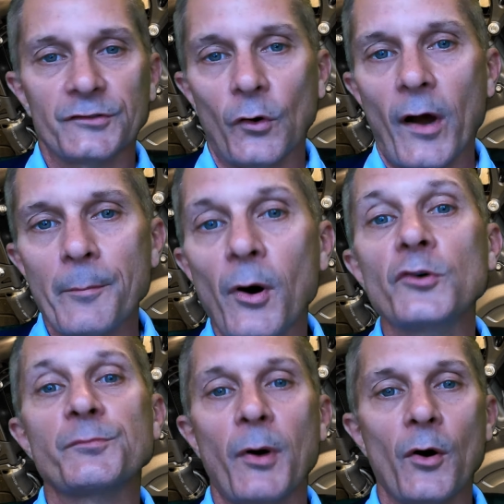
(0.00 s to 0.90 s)
So I
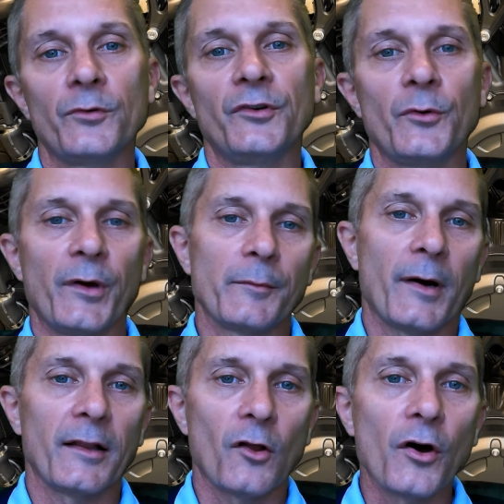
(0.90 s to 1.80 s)
postponed
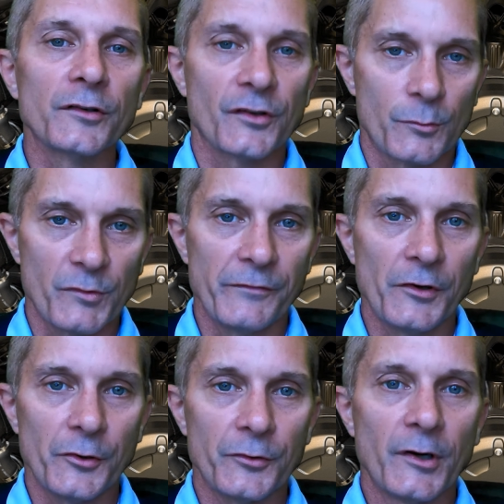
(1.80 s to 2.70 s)
doing my long-term
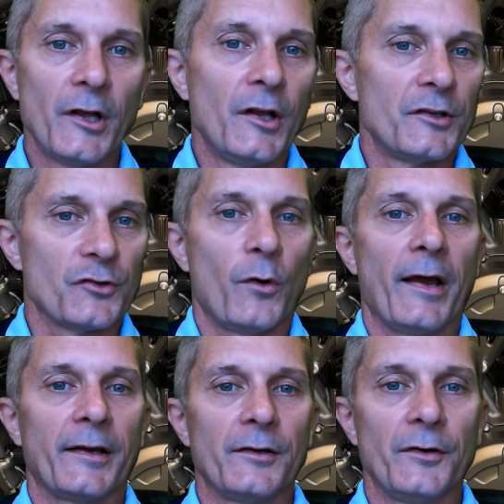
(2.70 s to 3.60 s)
review so
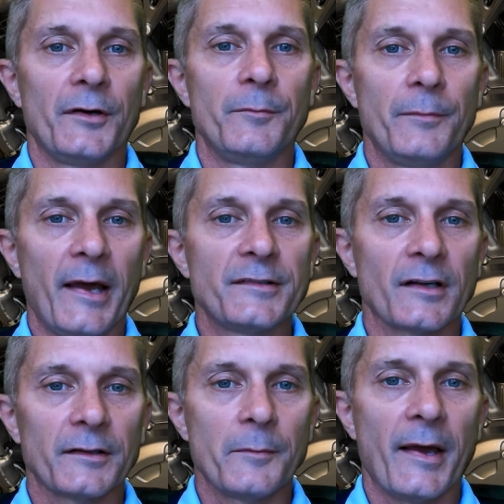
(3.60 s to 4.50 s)
I could
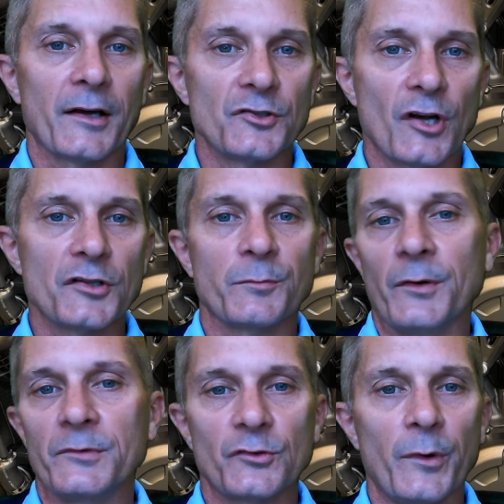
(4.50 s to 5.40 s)
basically make a
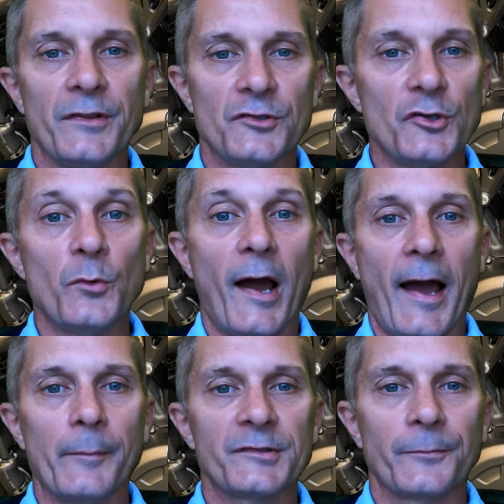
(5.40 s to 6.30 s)
judgment between the two
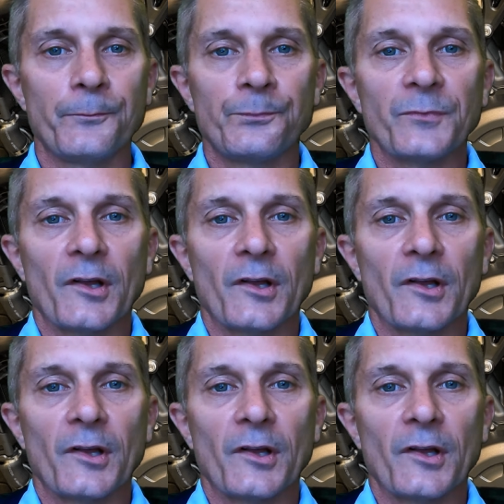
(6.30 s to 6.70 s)
apps.